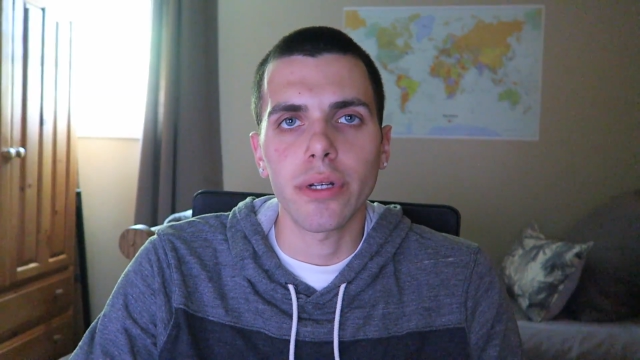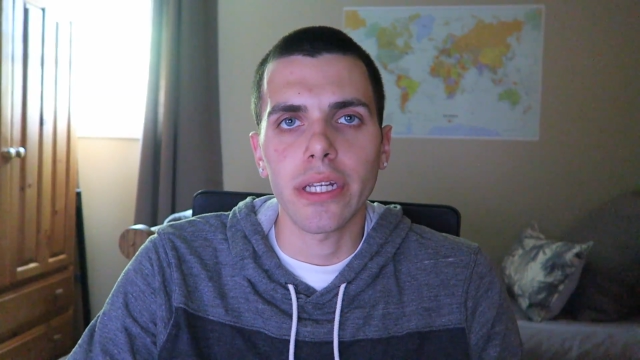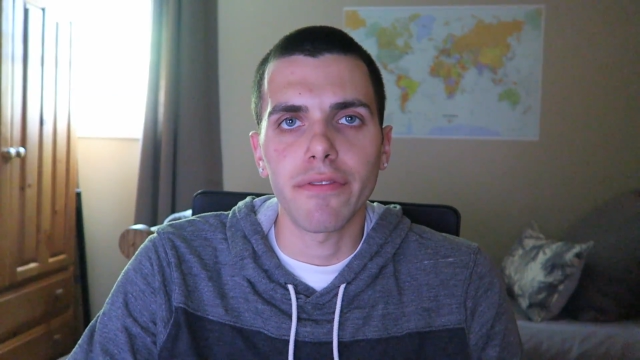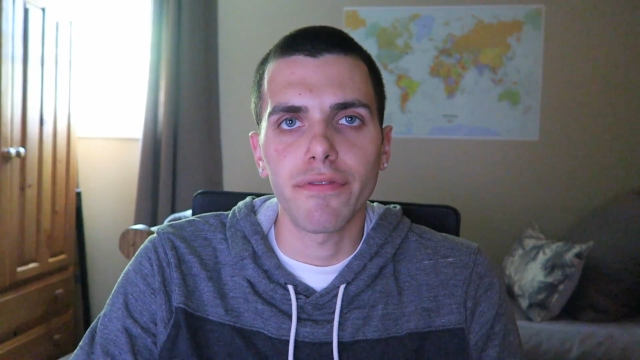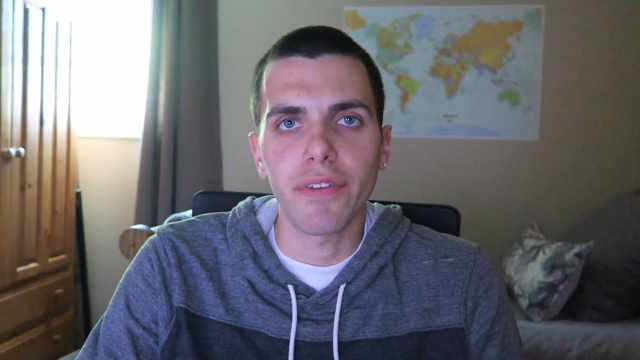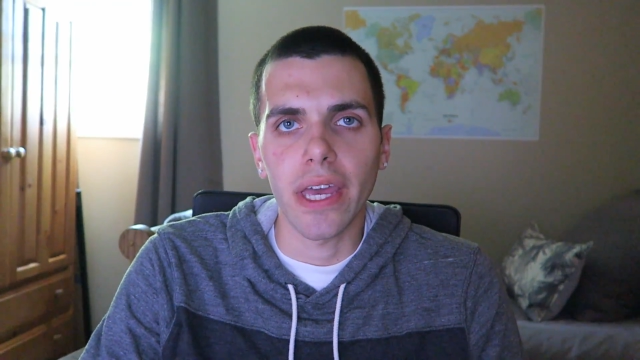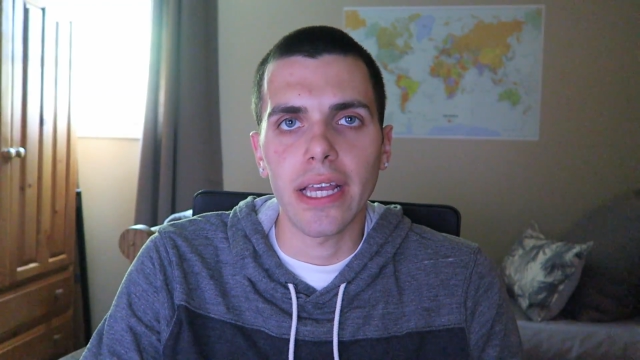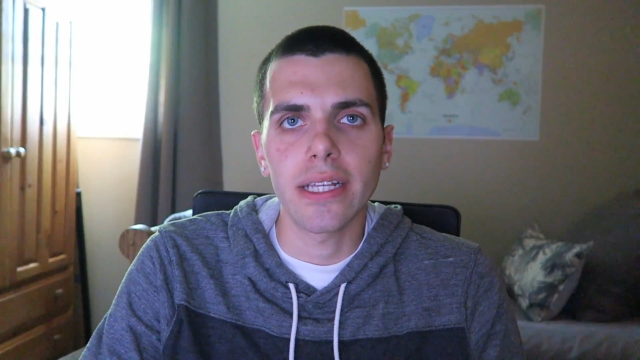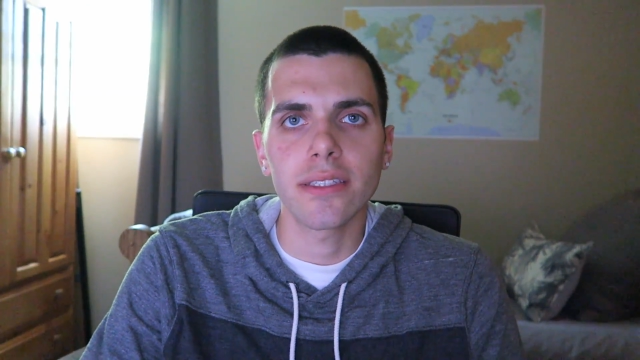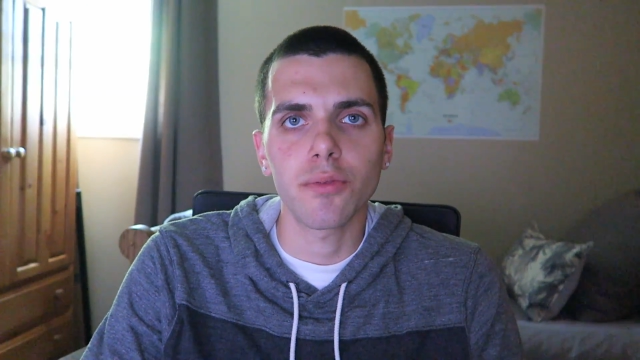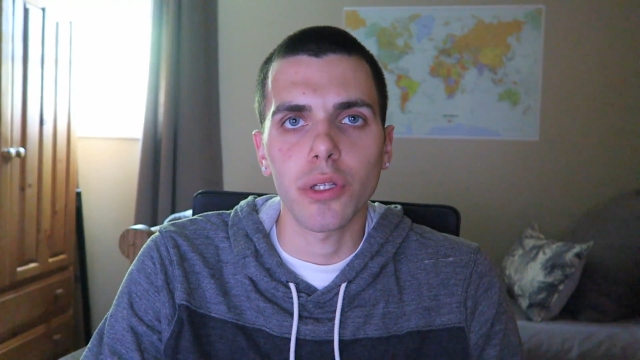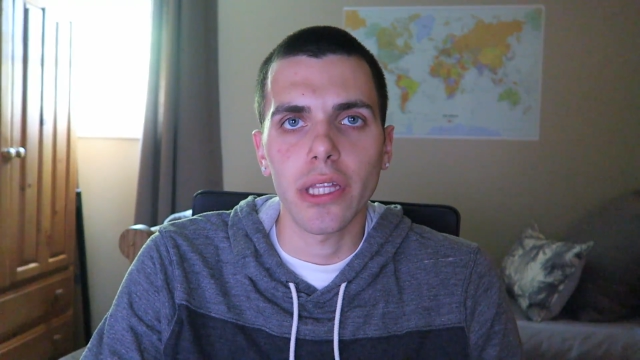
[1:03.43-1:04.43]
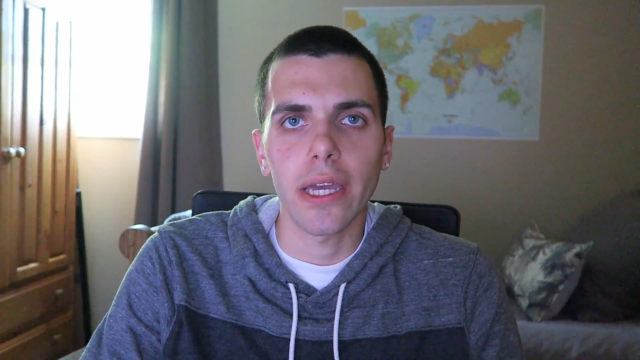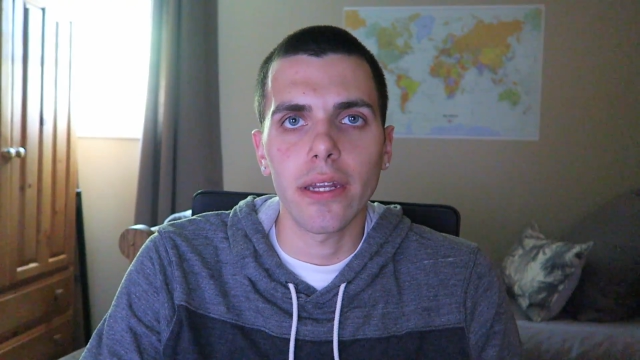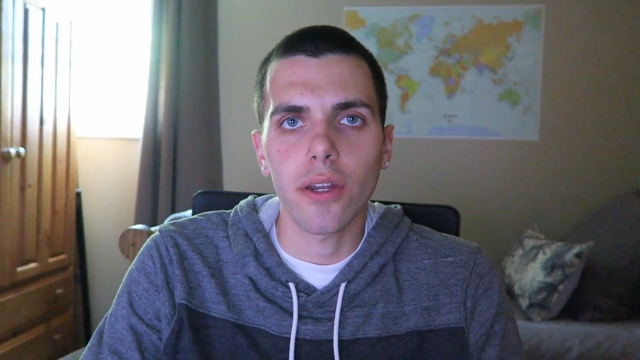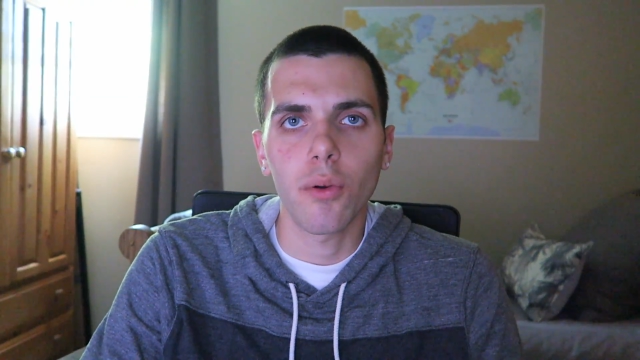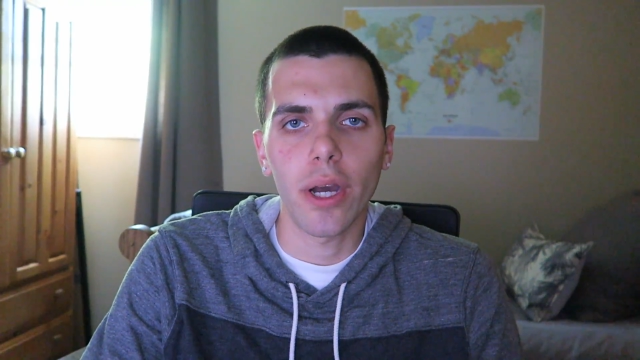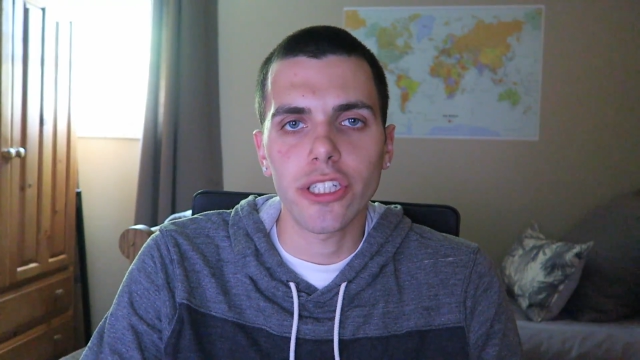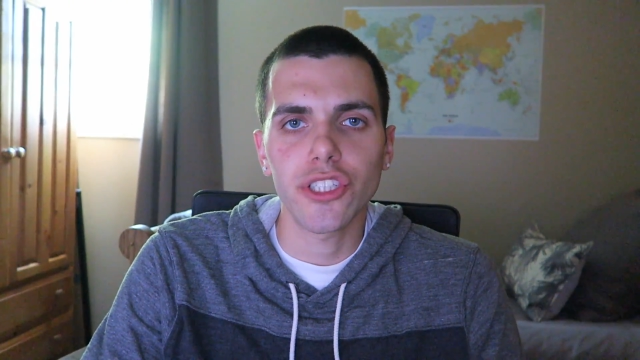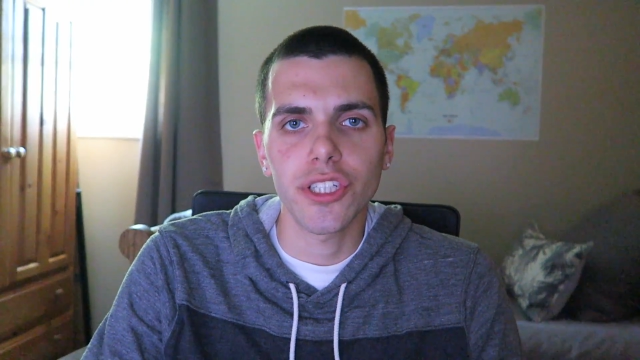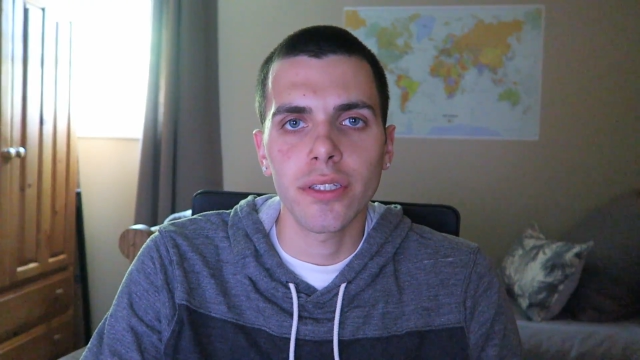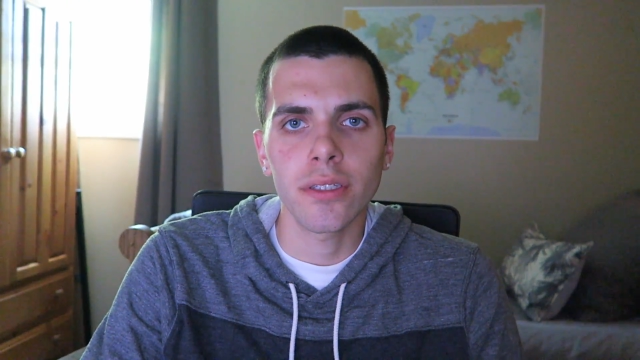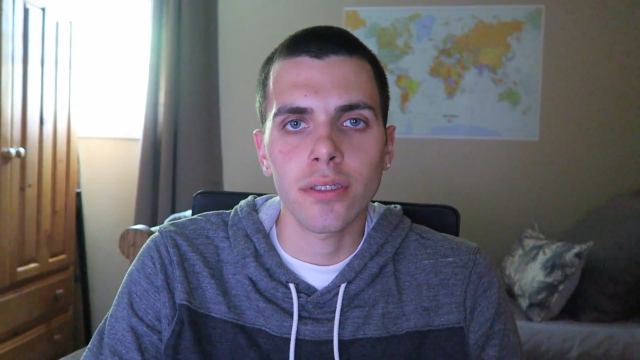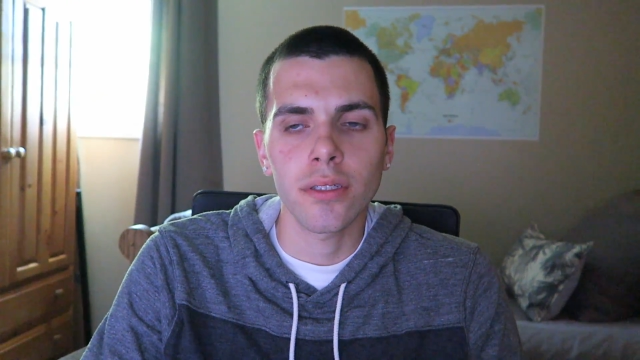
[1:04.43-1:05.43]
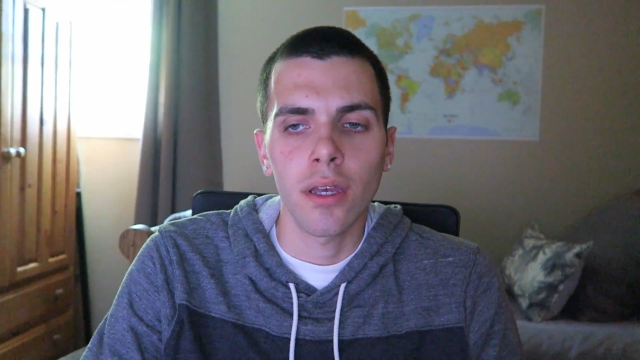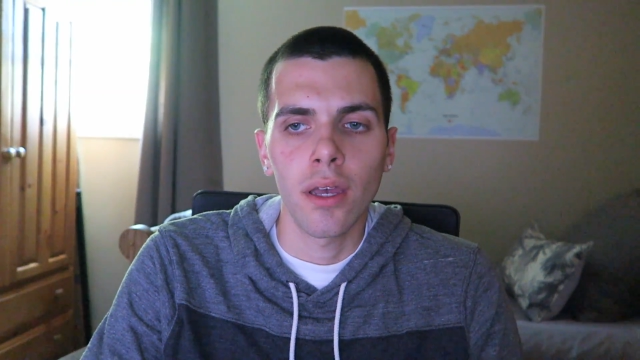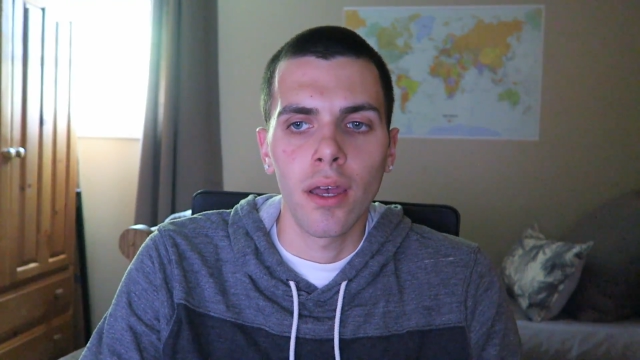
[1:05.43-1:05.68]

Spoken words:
any FaZe related questions,